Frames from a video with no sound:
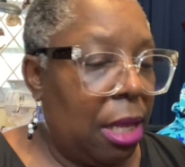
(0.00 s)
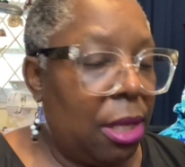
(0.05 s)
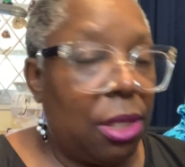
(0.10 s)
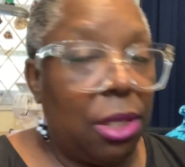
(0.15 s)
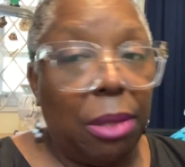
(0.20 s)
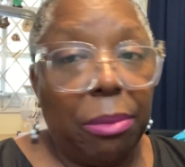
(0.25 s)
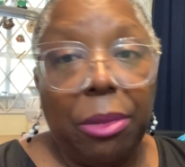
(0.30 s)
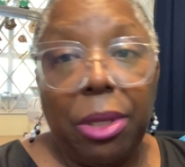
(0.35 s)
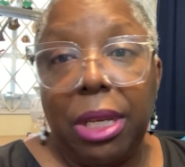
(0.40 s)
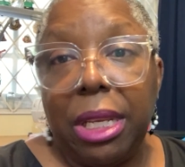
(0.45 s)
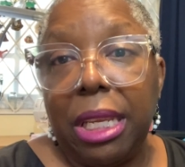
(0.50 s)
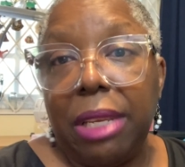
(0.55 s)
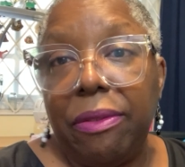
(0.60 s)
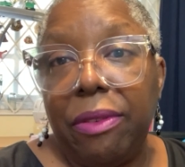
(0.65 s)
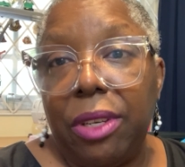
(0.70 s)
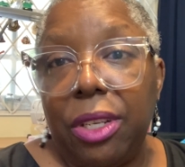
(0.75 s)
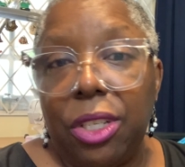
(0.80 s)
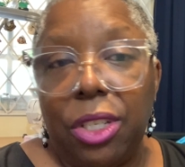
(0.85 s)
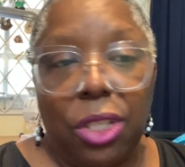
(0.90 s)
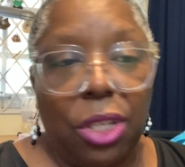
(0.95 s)
So I'm gonna give
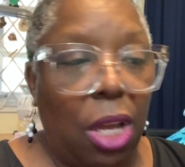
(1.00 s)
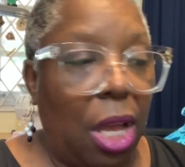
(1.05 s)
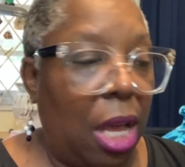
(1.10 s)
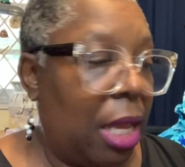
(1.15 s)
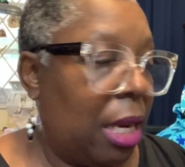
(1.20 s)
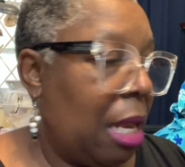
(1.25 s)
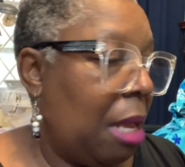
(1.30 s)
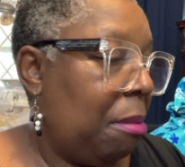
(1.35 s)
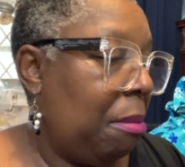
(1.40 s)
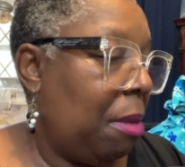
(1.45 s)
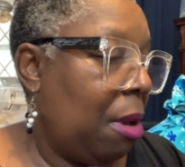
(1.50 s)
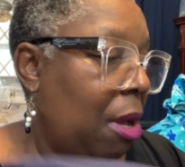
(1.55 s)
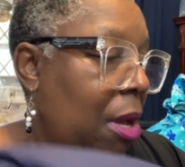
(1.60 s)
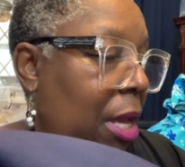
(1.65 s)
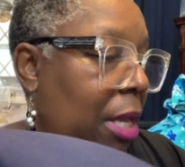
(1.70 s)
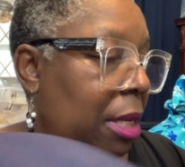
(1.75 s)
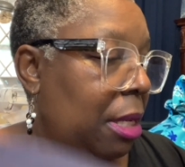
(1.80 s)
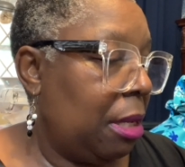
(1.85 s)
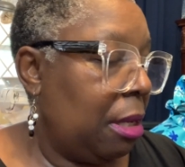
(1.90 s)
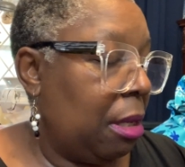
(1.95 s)
it a shot. I
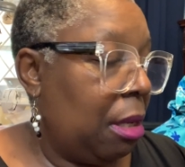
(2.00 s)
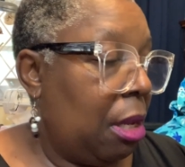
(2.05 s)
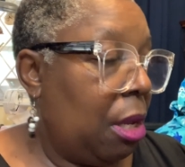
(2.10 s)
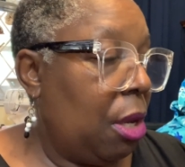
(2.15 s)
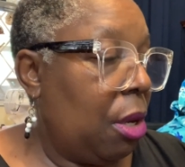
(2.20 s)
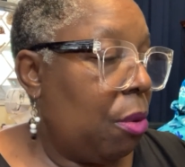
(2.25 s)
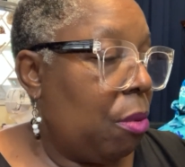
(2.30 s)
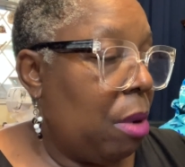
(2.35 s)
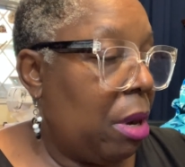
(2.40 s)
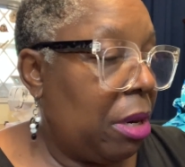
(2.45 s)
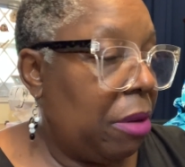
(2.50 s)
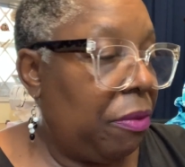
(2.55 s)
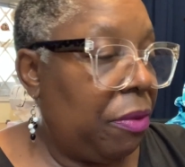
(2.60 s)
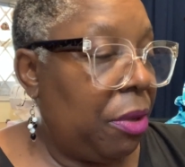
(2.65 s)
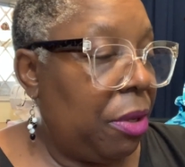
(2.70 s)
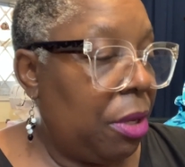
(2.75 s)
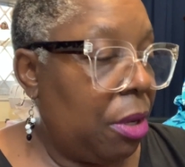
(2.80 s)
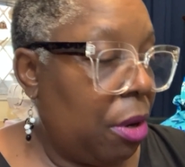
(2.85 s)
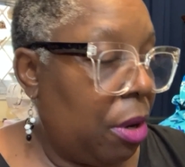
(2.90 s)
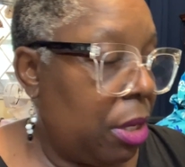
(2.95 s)
bought quite a few
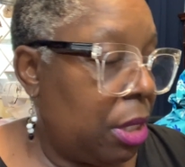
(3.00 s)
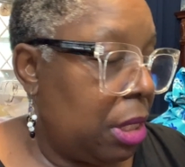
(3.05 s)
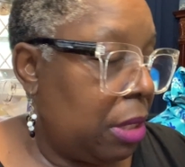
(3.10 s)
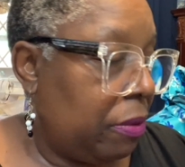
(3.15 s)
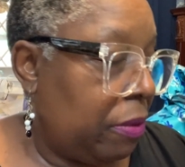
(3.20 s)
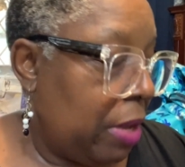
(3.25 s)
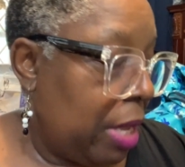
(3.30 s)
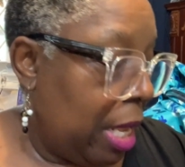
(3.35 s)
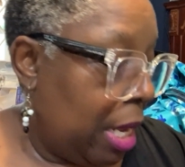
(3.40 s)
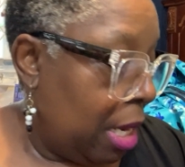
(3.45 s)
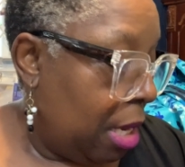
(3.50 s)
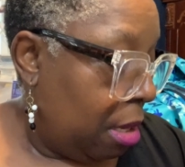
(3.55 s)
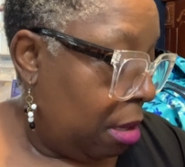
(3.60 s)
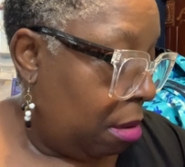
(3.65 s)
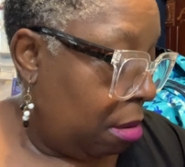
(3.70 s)
yards of it,